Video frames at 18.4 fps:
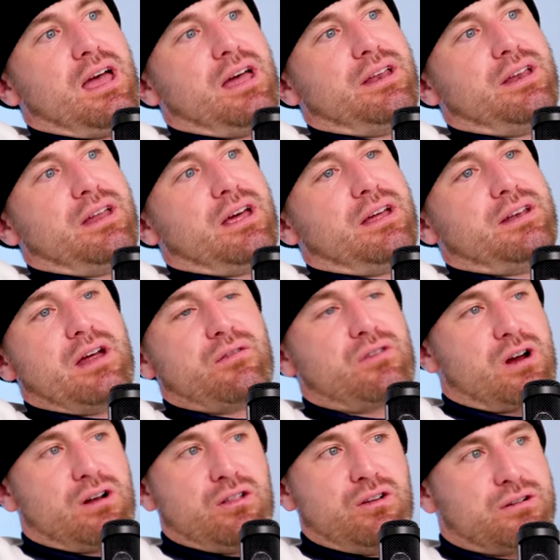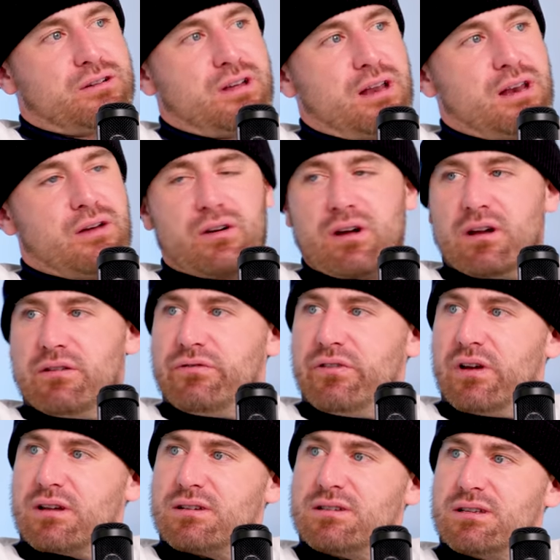and uh, never got looked at, never
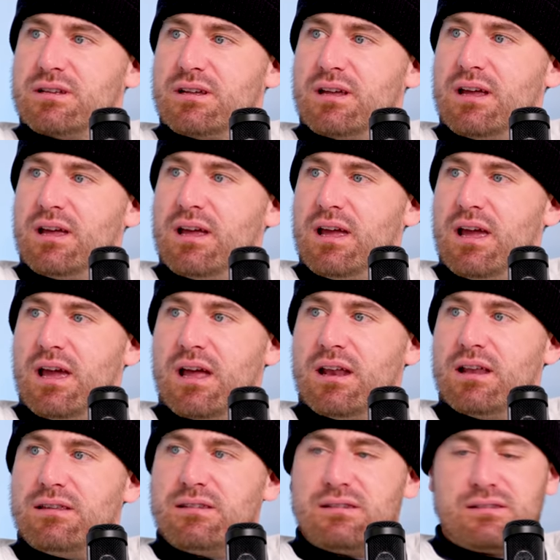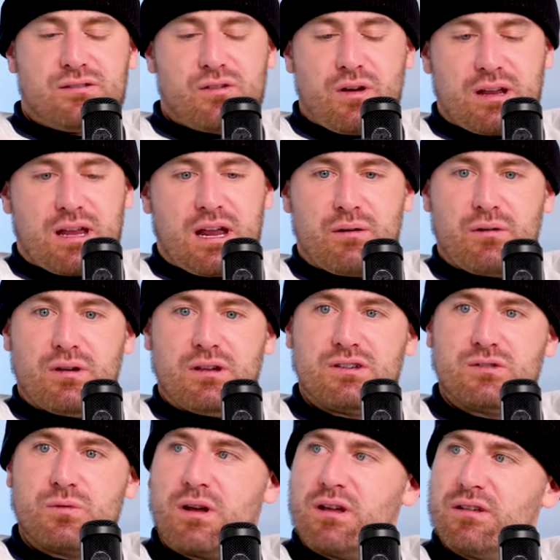got it fixed, and it's so I
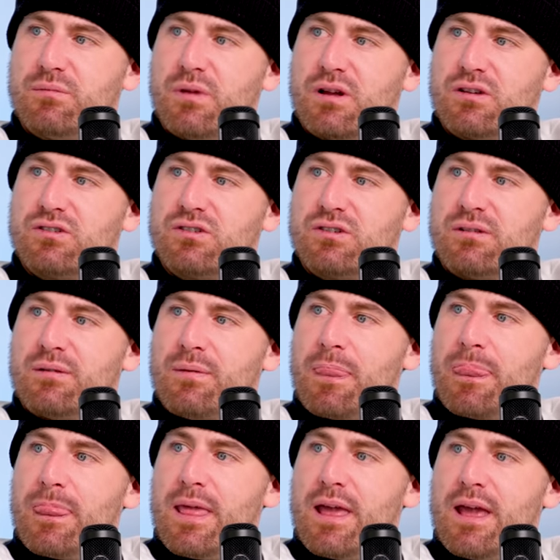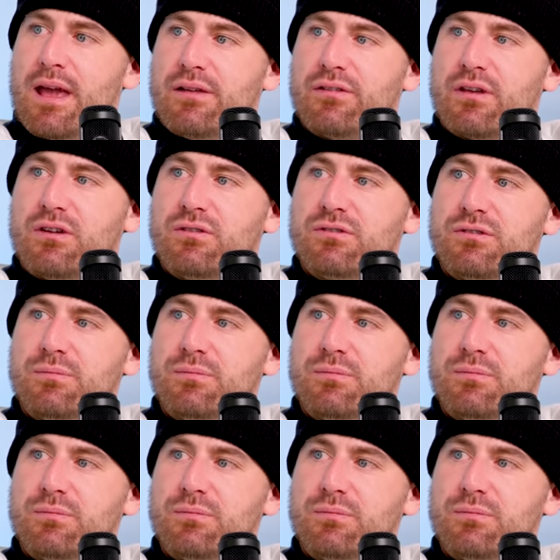can't really swing as much as